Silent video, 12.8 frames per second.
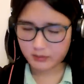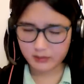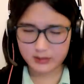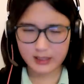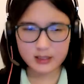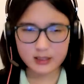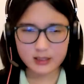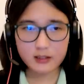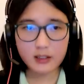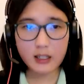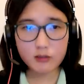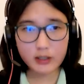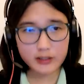and so
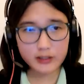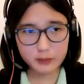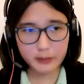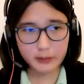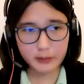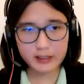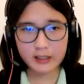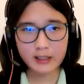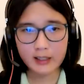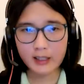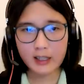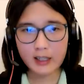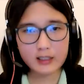in retrospect,
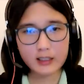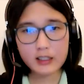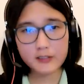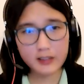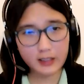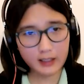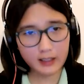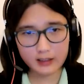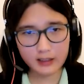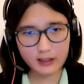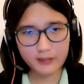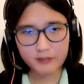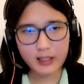I think I, I, th
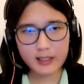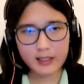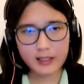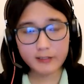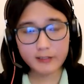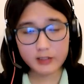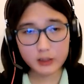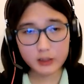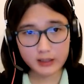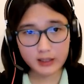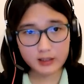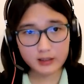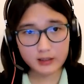I think it was pretty
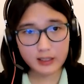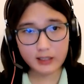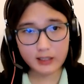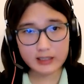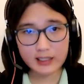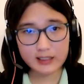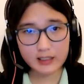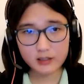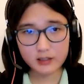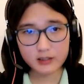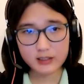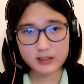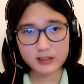clear that I was heading
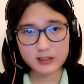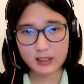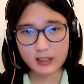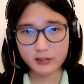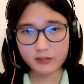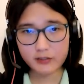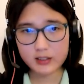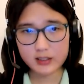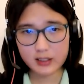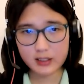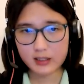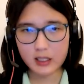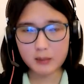towards this from the
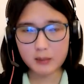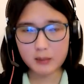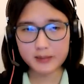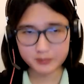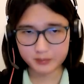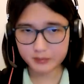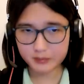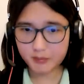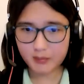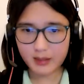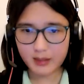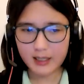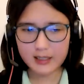start. I mean,
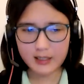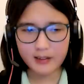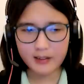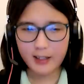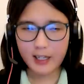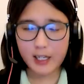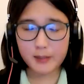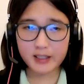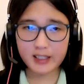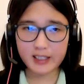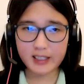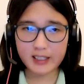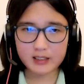I, I mean,
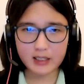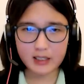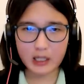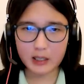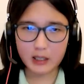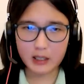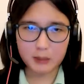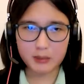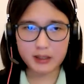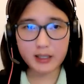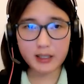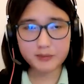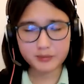I start. Uh, I mean, like,